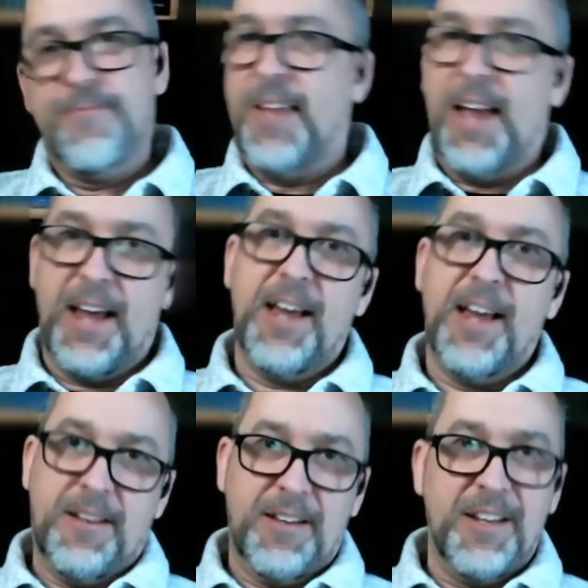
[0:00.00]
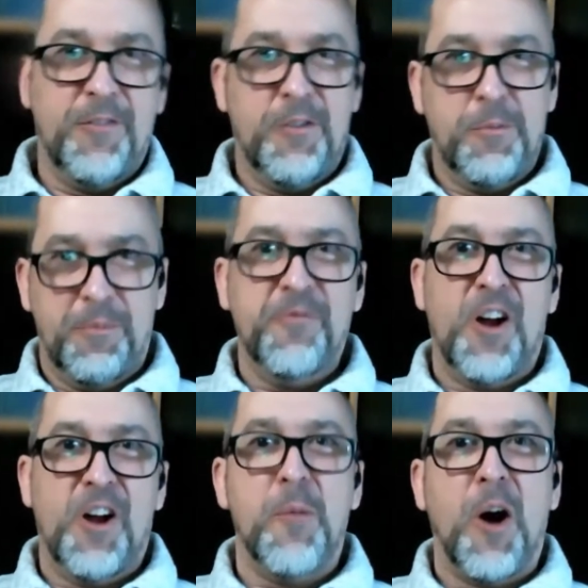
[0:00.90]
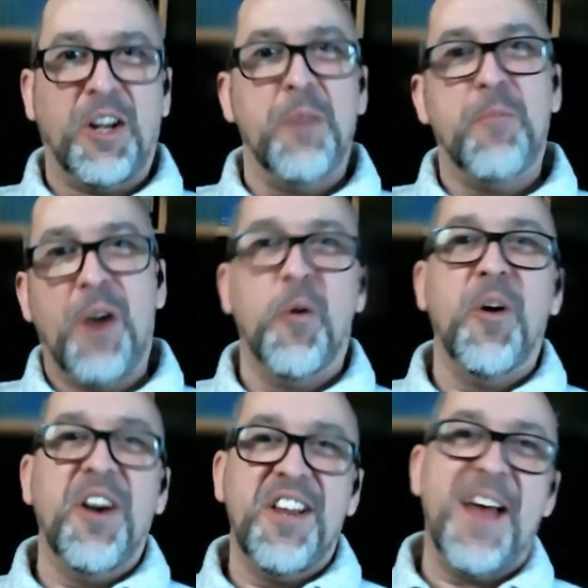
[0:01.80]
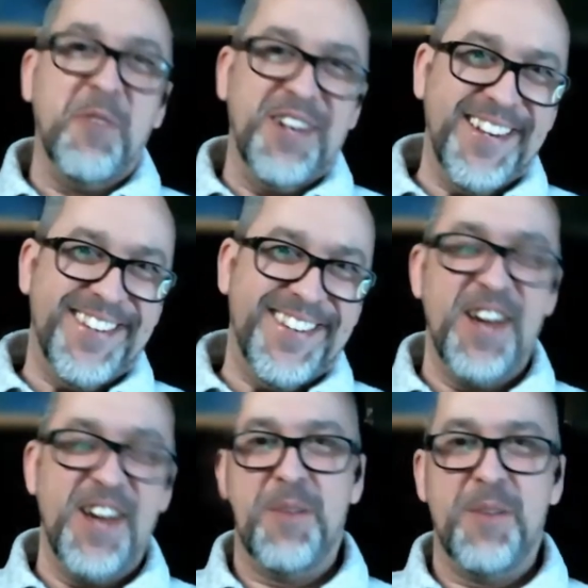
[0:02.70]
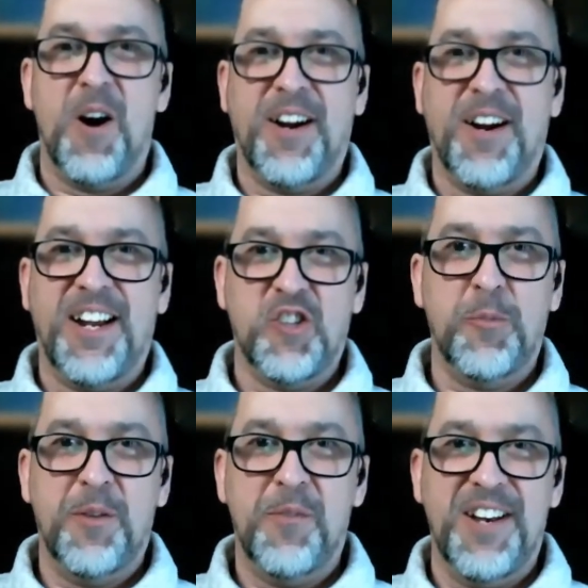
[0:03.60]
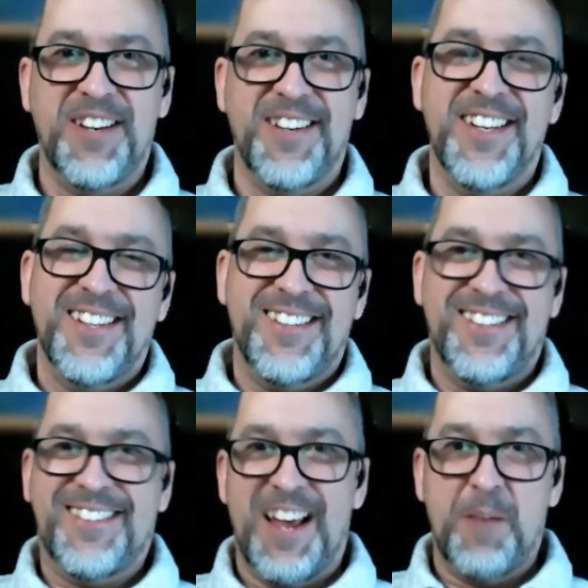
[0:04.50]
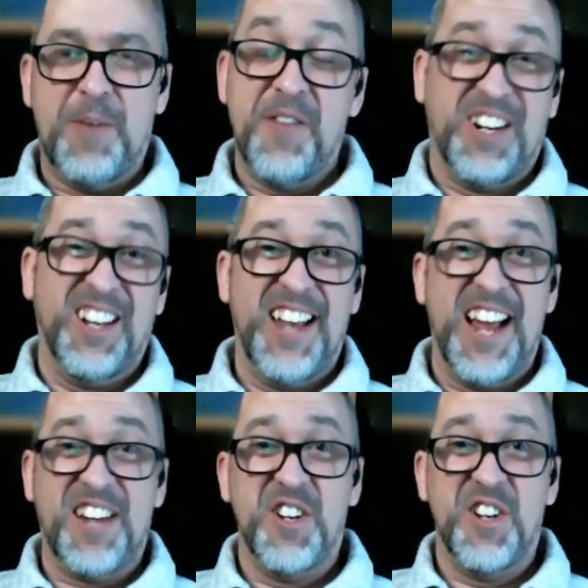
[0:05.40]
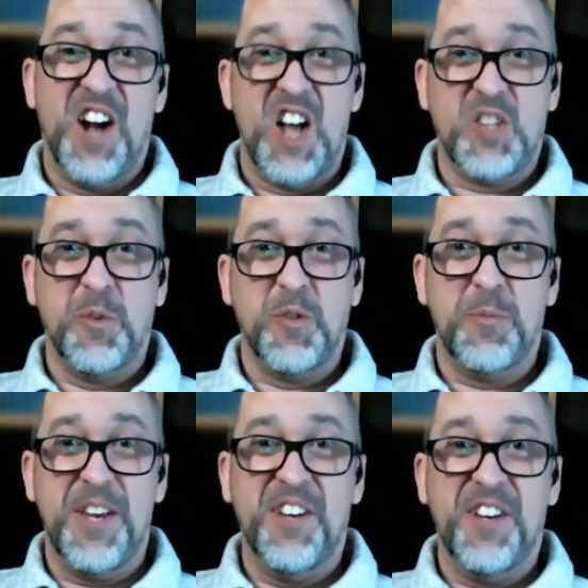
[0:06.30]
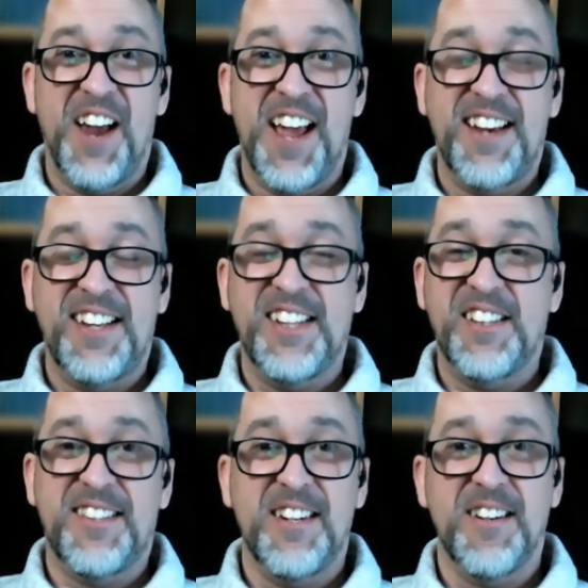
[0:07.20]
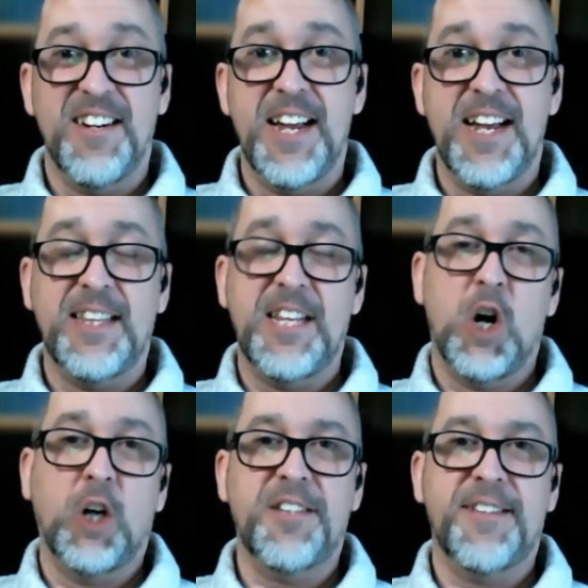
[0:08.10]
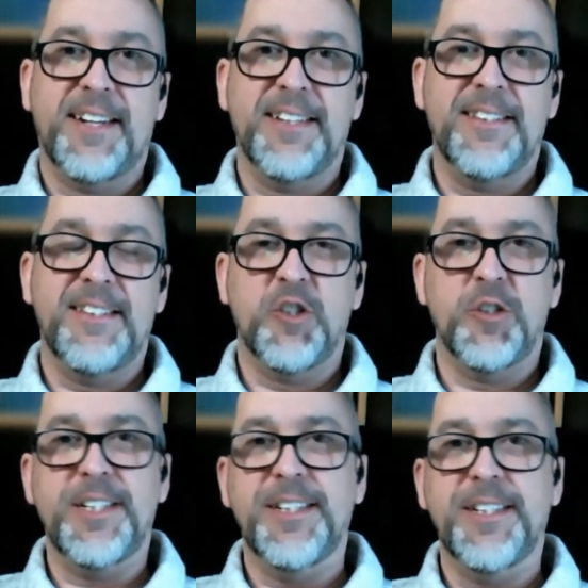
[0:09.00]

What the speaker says: And if you follow Mark in priority, that would entail that Mark had also been written, to say we have a collection of Gospels being read in Syria in the early 2nd century.